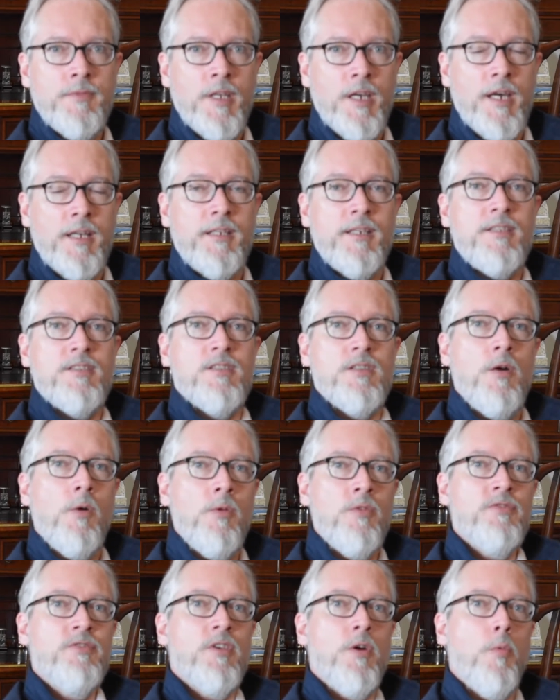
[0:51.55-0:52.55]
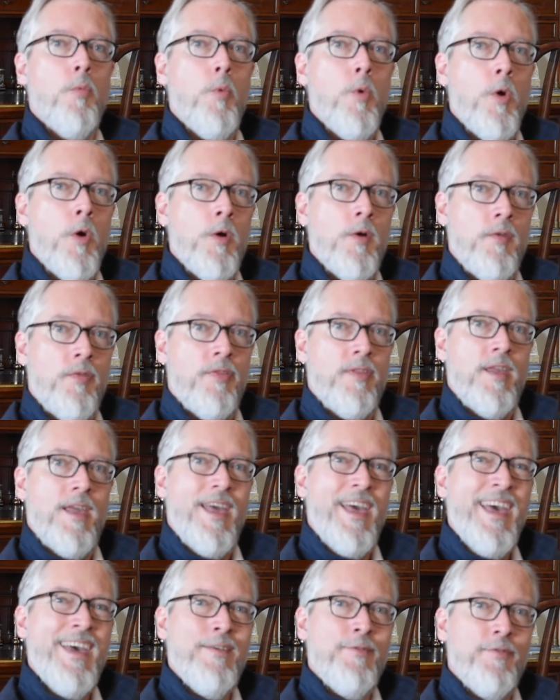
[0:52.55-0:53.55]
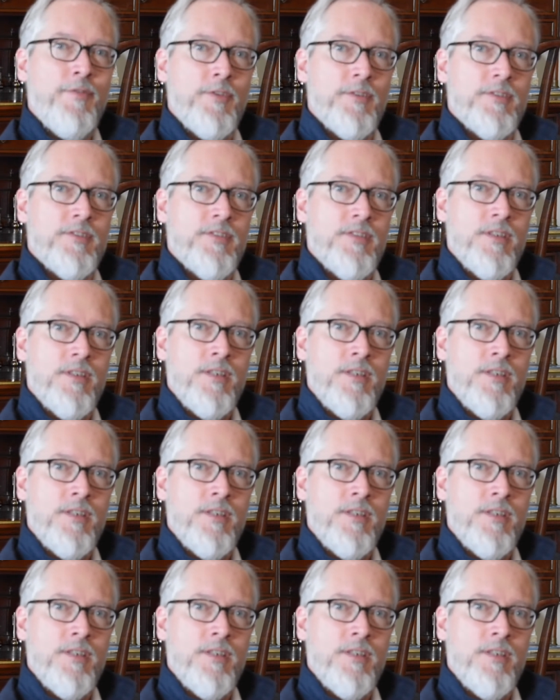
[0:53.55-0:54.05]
and it's also worth the effort